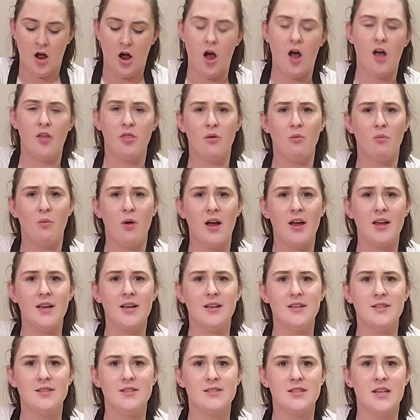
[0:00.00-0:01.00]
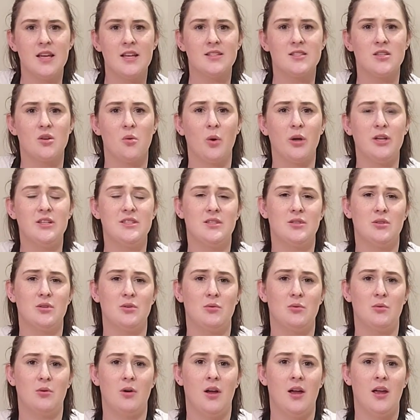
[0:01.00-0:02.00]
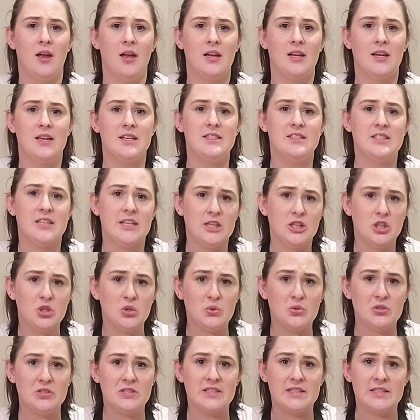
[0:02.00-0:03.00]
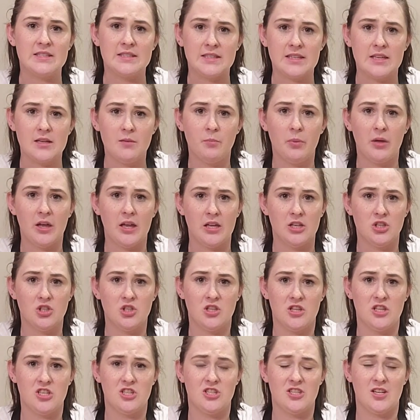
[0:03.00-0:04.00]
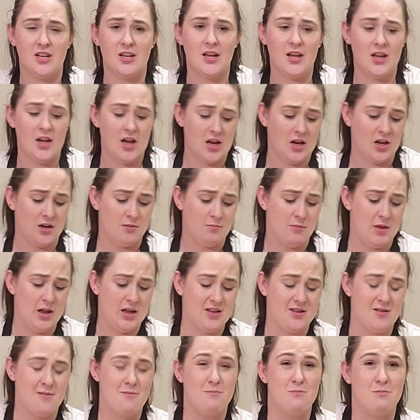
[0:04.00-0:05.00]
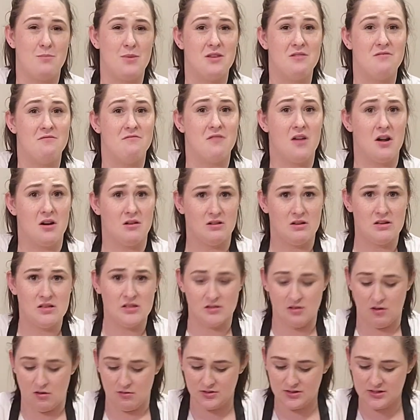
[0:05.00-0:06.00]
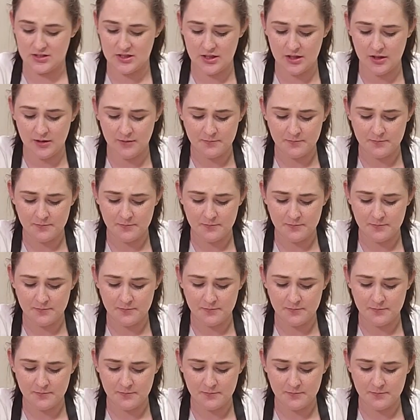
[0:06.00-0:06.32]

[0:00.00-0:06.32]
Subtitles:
Otherwise, it's going to continue to seep into the chicken and can make it be very salty.